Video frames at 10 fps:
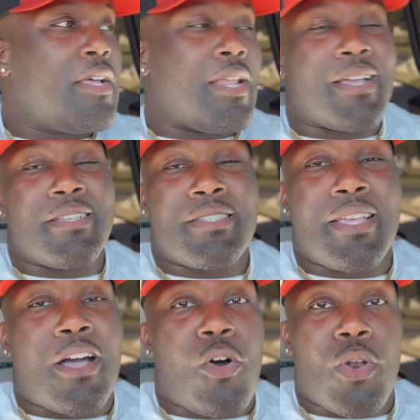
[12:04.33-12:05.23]
Like I say
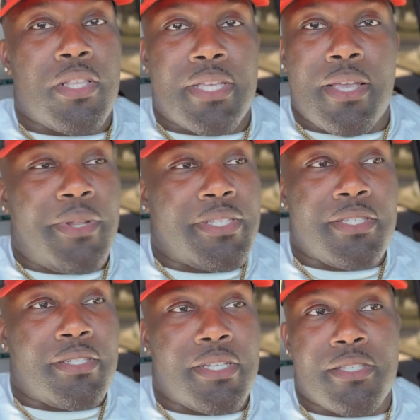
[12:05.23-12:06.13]
all the time, this
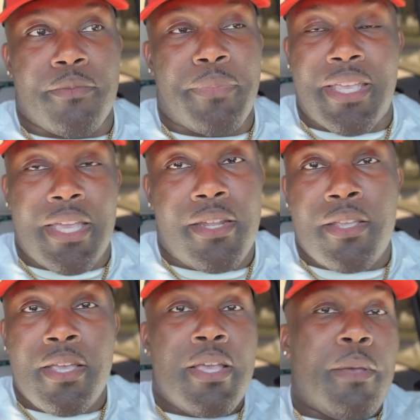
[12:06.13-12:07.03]
is just the beginning
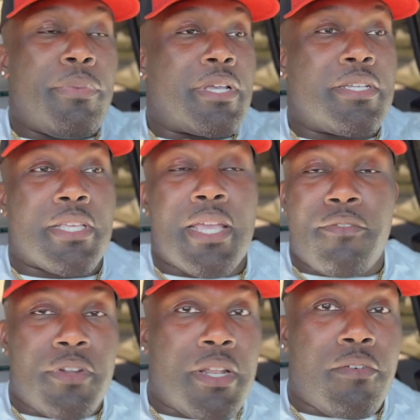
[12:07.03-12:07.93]
because
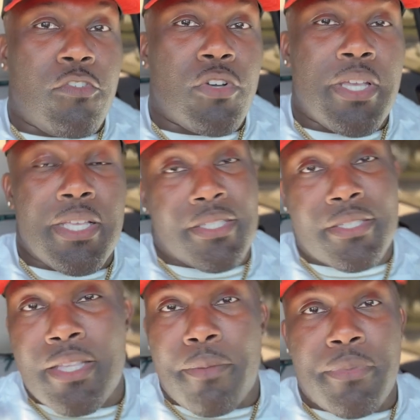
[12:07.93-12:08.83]
every level is a
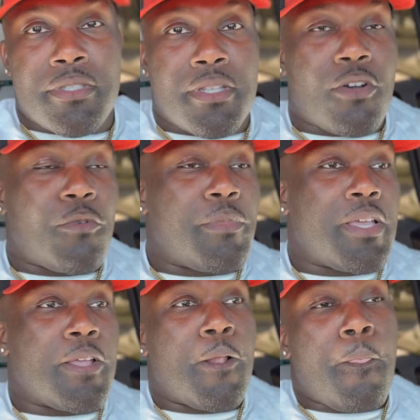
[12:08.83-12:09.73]
stepping stone,
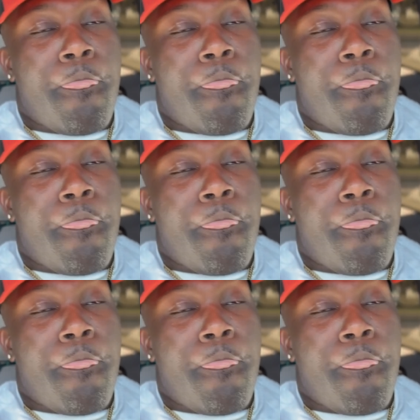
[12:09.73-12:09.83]
man.